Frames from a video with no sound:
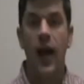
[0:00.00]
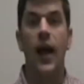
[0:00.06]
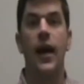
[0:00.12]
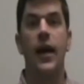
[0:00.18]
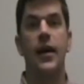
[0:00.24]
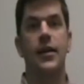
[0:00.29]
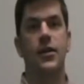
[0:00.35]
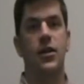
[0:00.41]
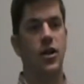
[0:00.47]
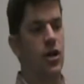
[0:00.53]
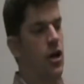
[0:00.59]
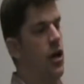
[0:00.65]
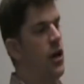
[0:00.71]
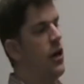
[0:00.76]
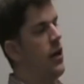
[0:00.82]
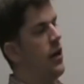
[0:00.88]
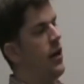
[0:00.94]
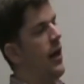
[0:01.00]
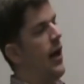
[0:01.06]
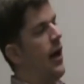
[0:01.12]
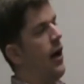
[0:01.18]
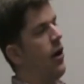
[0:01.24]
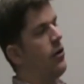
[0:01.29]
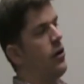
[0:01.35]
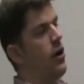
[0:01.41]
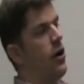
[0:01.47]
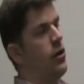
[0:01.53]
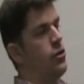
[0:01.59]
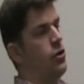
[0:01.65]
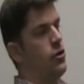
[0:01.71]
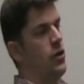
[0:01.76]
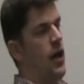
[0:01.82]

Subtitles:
and cut out on your